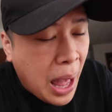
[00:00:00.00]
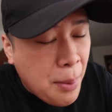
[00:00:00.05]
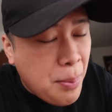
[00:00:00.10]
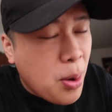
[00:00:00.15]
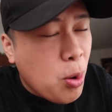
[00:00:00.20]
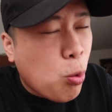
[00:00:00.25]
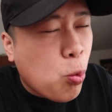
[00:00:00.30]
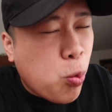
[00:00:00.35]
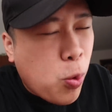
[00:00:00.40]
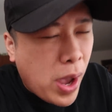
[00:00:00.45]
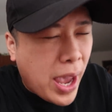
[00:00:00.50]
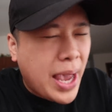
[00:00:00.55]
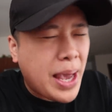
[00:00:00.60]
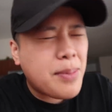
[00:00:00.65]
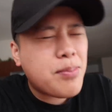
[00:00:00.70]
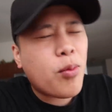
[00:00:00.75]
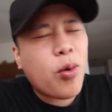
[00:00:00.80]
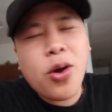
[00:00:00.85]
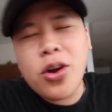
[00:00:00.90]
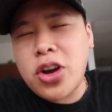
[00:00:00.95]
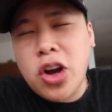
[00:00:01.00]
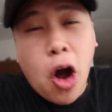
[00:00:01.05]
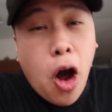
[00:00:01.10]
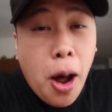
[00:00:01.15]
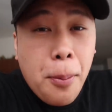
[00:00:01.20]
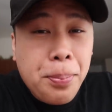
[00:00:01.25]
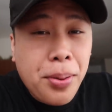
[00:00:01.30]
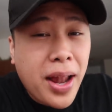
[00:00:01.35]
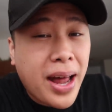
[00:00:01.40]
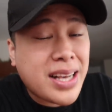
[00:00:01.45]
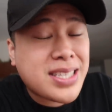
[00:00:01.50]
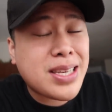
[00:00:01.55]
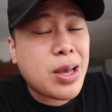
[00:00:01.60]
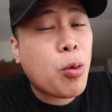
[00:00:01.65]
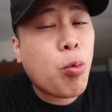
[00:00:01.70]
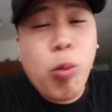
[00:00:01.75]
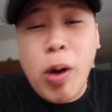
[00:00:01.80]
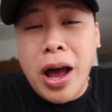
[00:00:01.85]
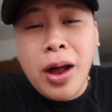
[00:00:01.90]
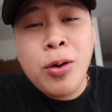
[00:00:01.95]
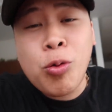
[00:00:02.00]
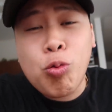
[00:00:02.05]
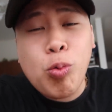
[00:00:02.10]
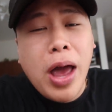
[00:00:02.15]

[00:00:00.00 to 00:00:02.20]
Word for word: I'm a way more complex and one